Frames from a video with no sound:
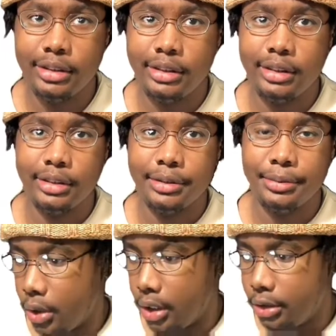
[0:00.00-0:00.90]
tier.
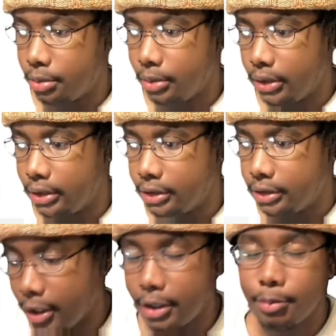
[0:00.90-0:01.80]
Flash
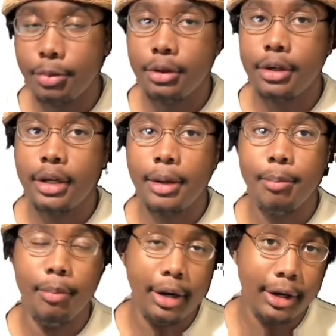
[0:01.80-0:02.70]
brush. My computer
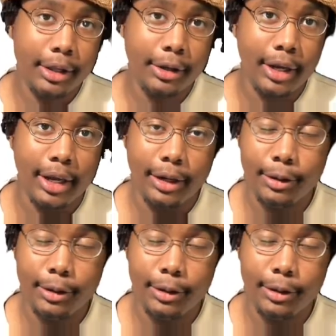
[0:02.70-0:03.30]
can barely handle